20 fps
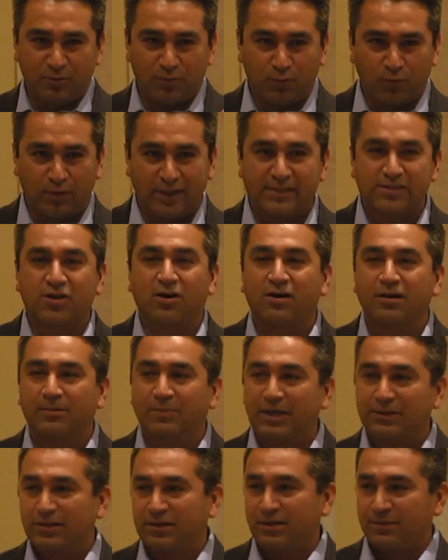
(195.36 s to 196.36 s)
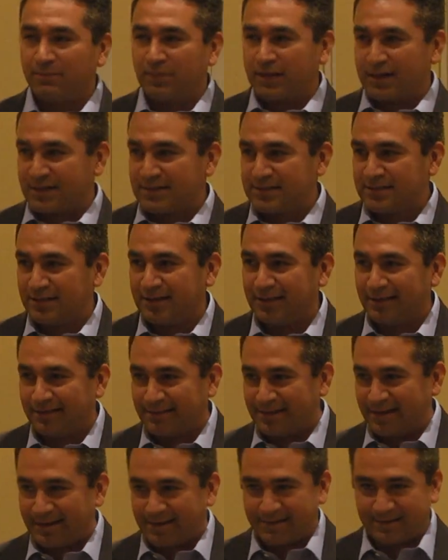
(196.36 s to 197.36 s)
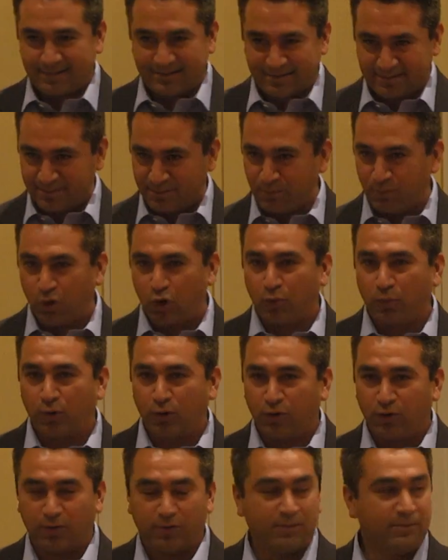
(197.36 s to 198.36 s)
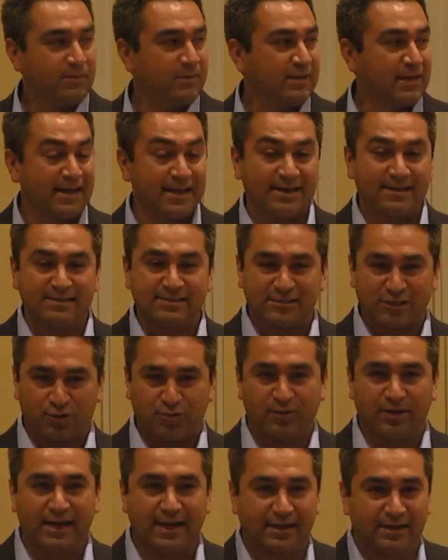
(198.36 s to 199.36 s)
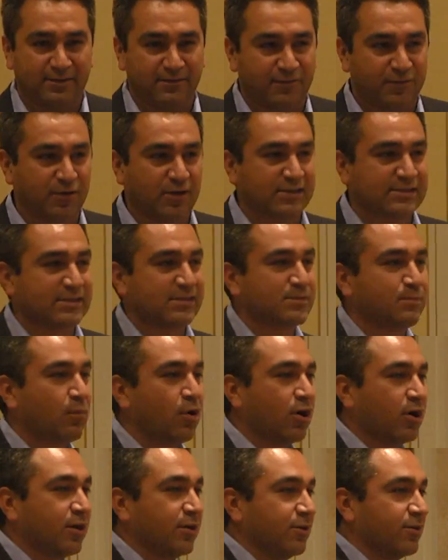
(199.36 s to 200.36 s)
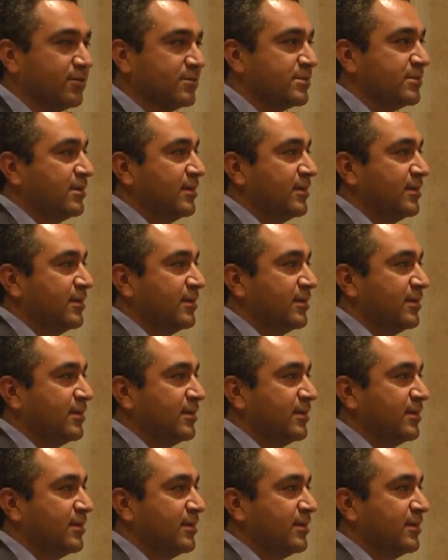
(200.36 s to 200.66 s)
We talk about the complexity that mobile has created for us as marketers.